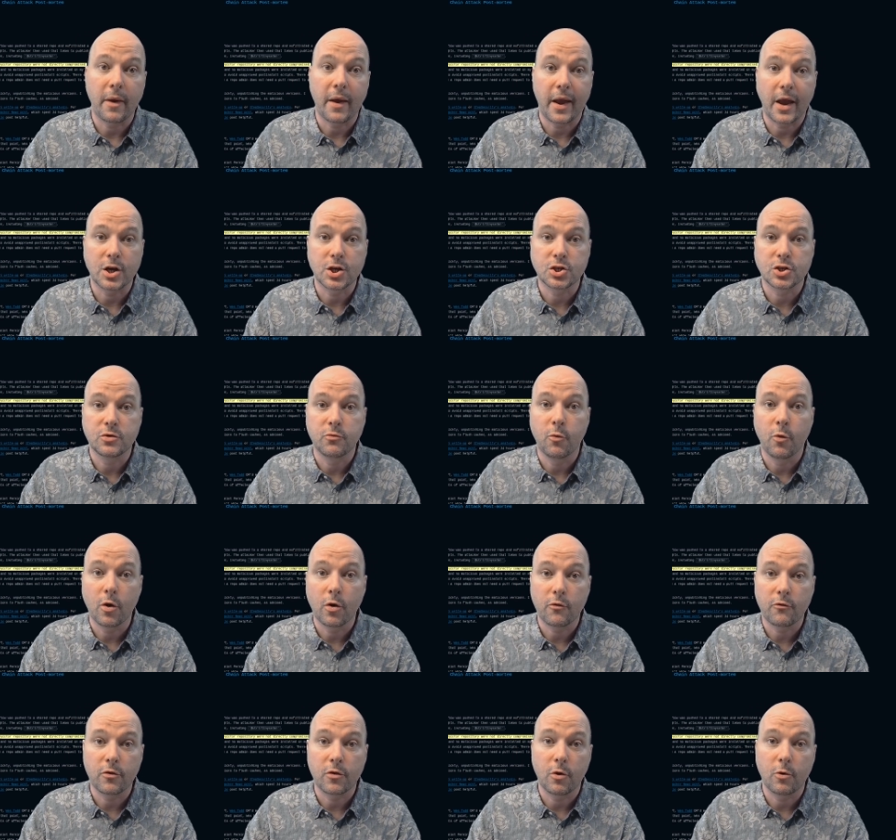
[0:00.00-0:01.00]
action
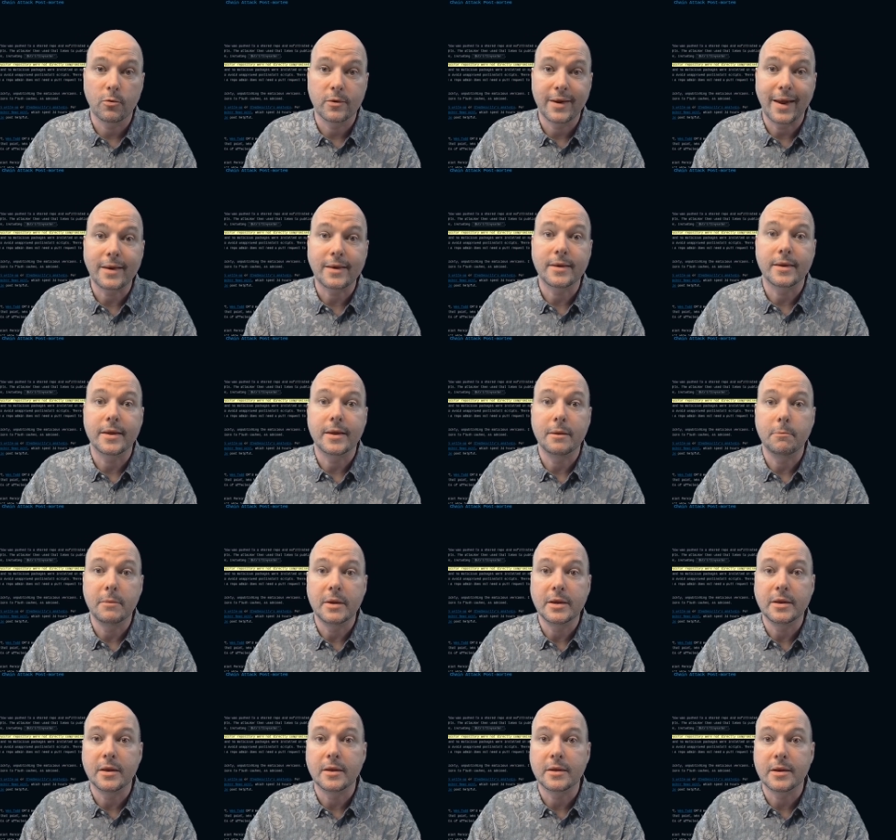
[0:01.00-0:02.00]
workflow that
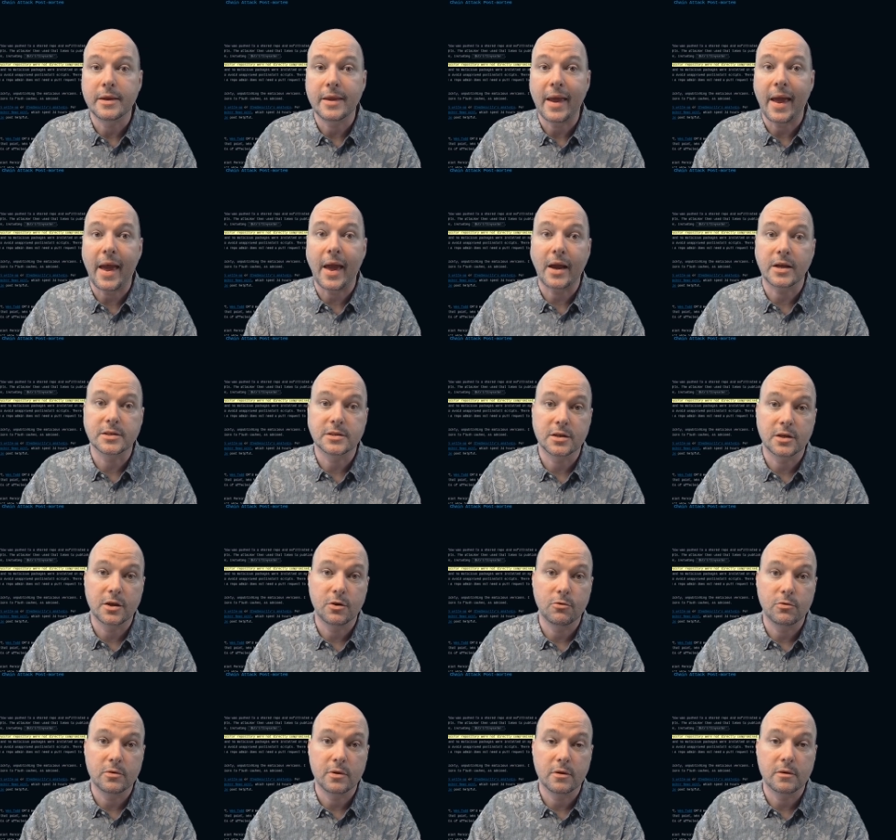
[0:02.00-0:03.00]
immediately
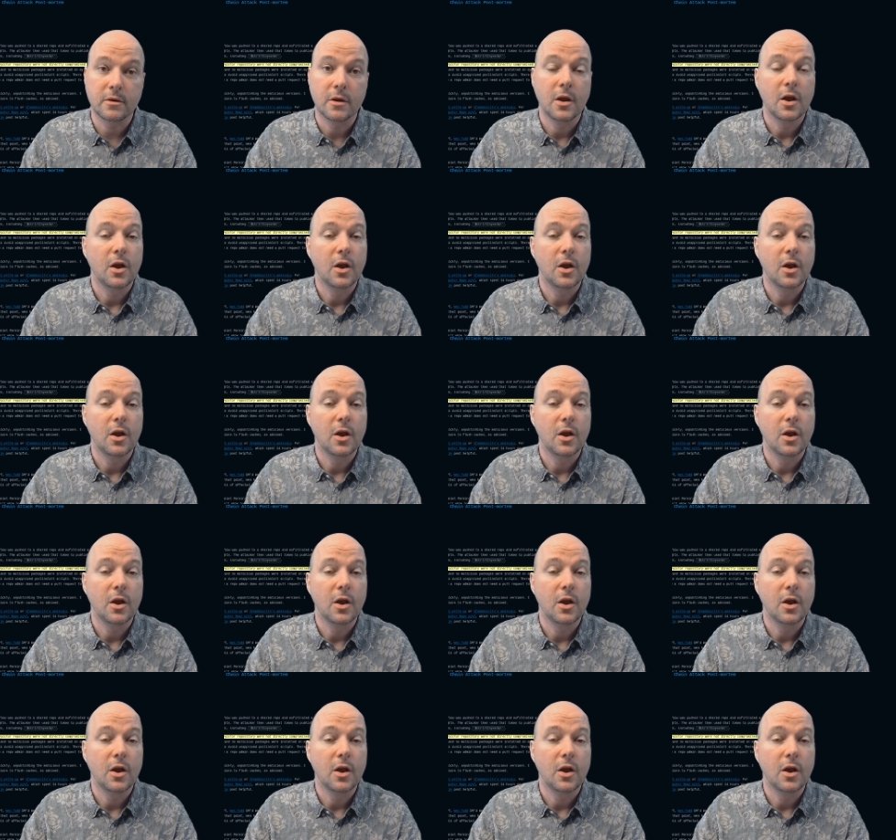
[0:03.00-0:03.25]
executed,